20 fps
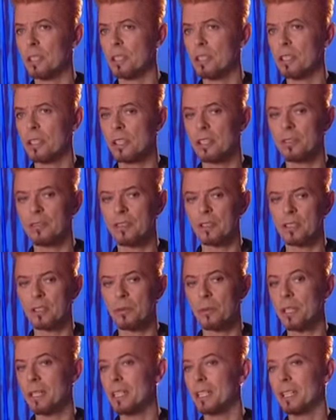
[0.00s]
because over
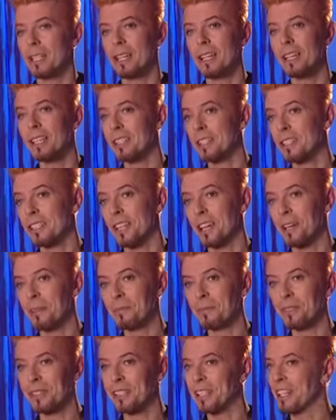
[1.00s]
20 years, the
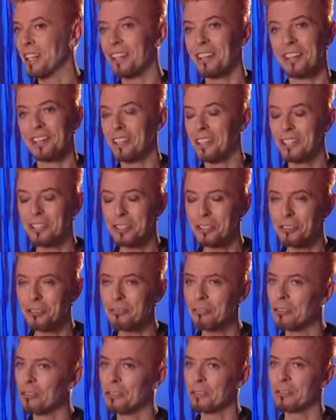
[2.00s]
albums sell an
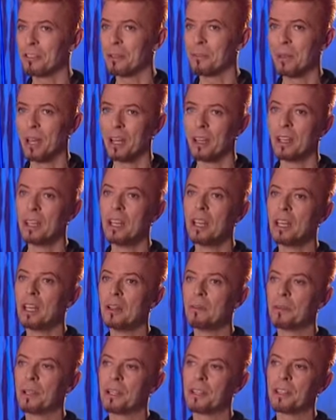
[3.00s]
extraordinary amount.
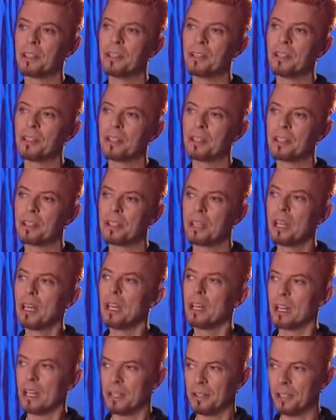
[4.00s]
But they're not,
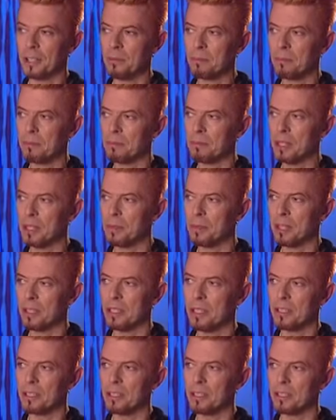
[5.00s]
I think maybe
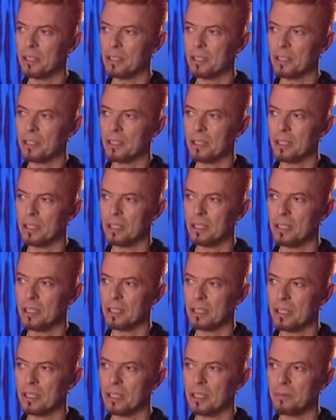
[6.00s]
there's,
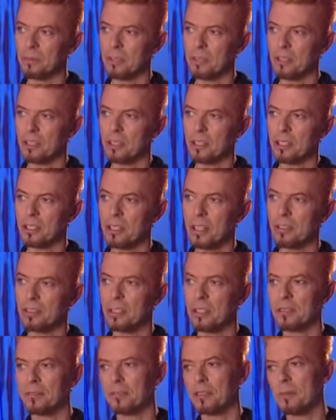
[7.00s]
I'm not so
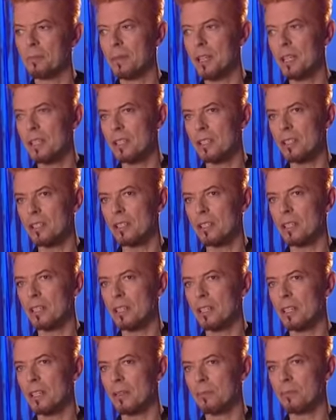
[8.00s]
known for immediacy in
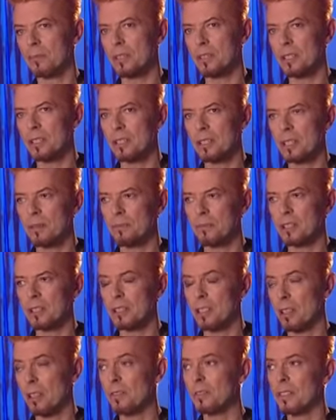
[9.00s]
the albums. There's some,
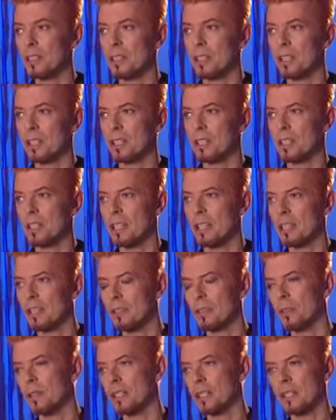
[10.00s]
often they take
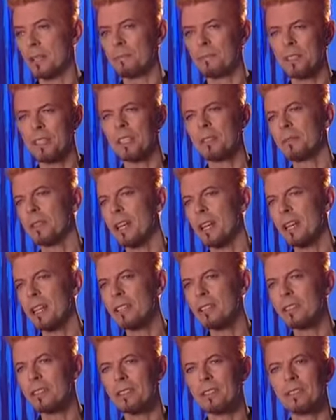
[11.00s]
quite some time to get
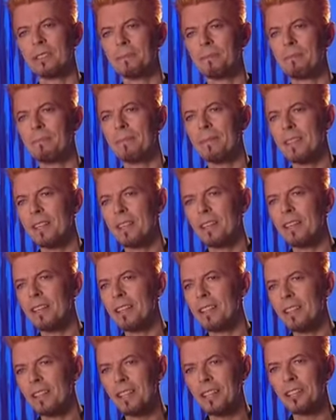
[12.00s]
into.
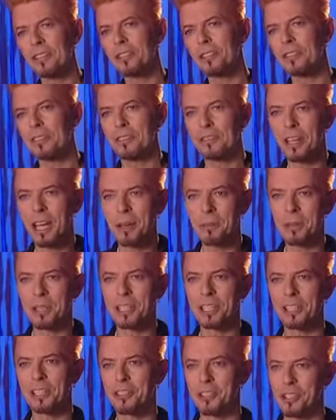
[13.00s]
They're not sort of happy
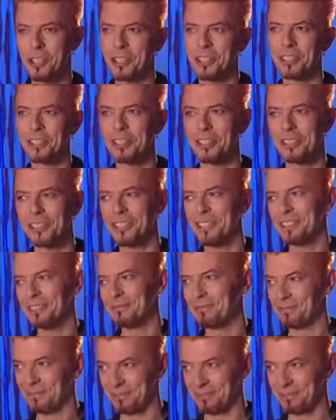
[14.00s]
little jingles that